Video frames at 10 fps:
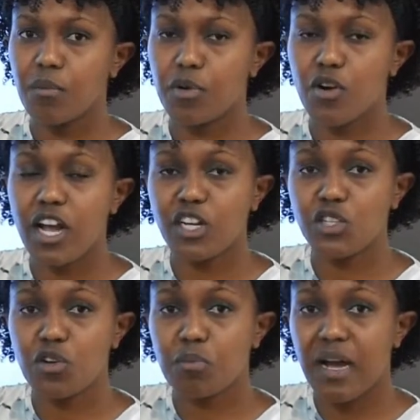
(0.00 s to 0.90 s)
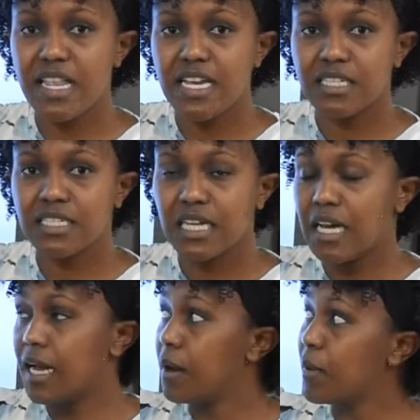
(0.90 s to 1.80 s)
production budget,
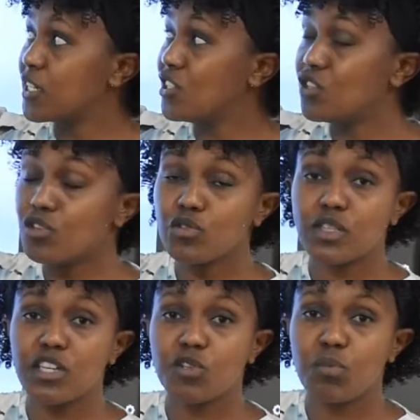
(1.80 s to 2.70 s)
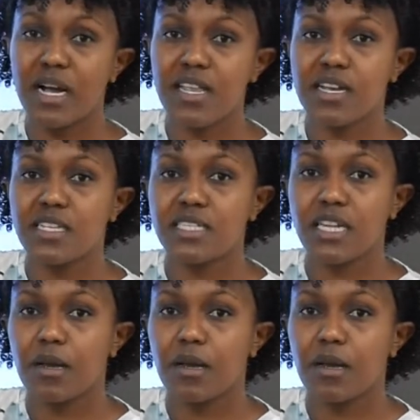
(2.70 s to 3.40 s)
material usage budget,